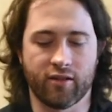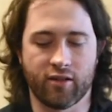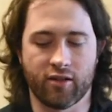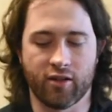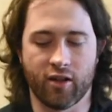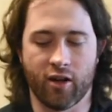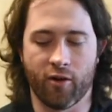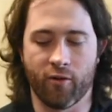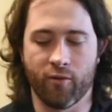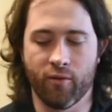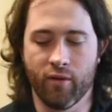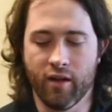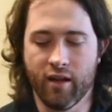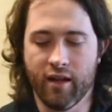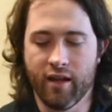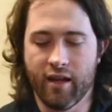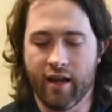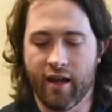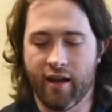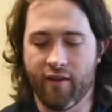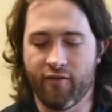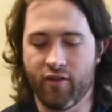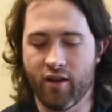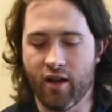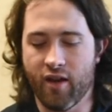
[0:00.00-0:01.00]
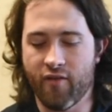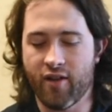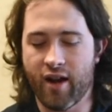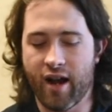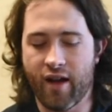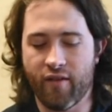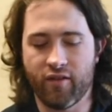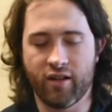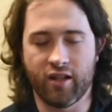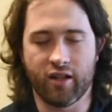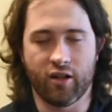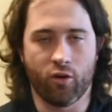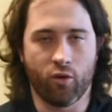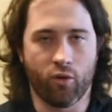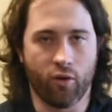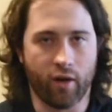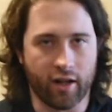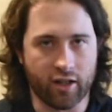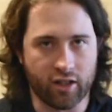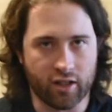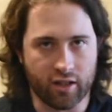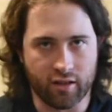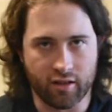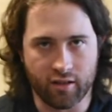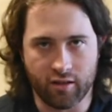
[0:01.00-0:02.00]
So if you ever have any
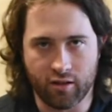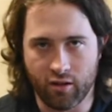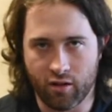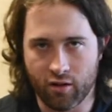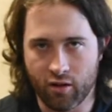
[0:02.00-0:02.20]
questions,